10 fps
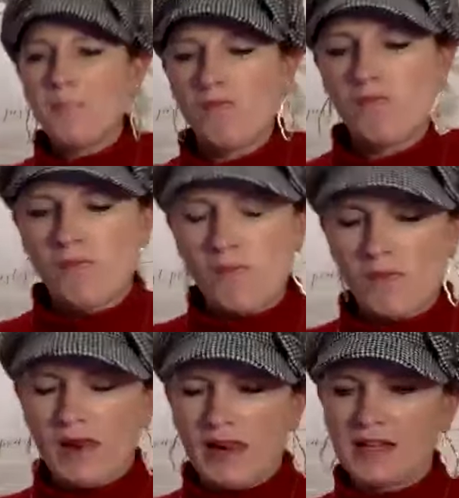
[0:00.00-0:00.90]

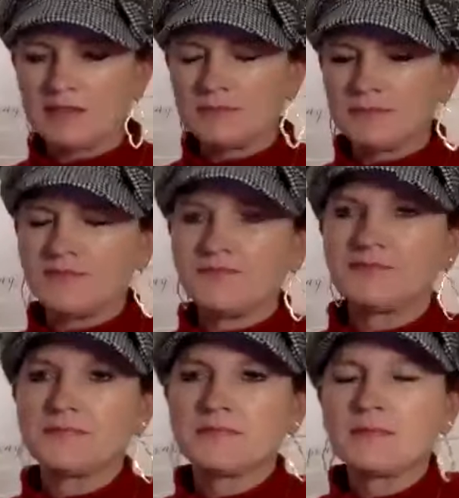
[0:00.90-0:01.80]

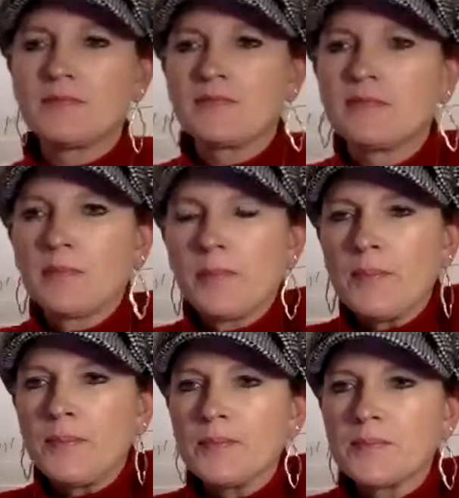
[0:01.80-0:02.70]

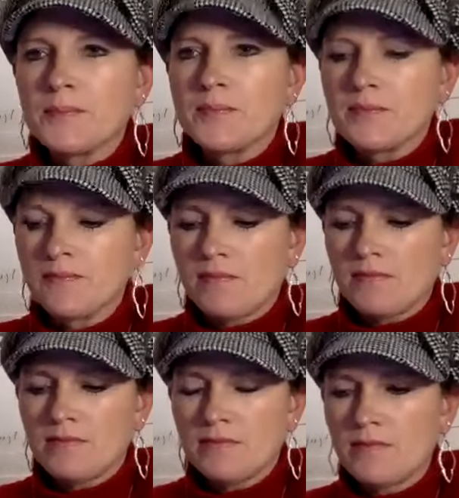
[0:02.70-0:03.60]

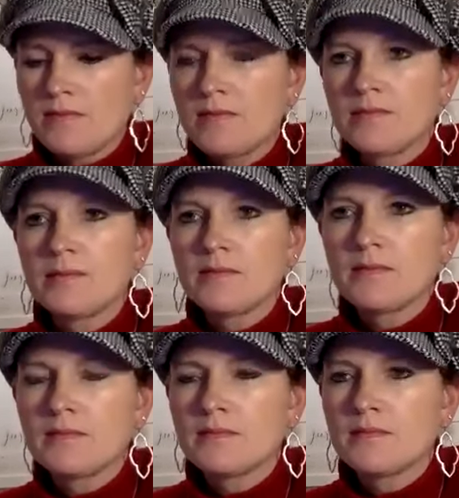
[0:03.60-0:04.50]

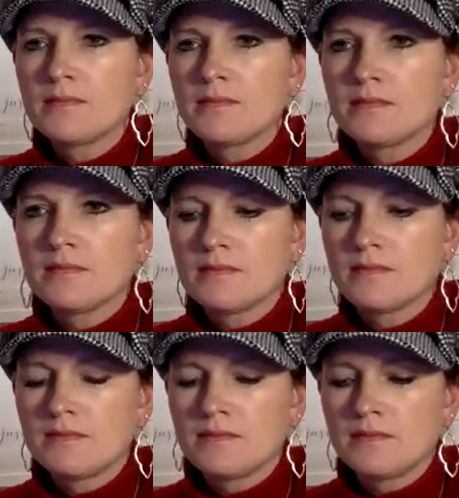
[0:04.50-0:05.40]

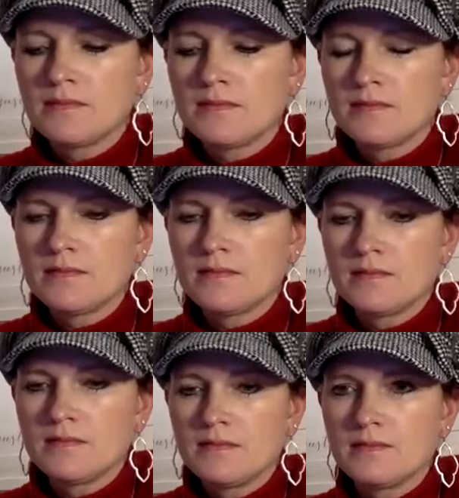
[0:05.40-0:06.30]

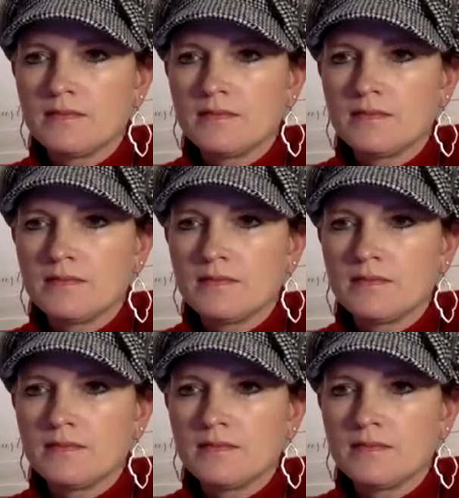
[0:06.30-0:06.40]
The person shown says nothing.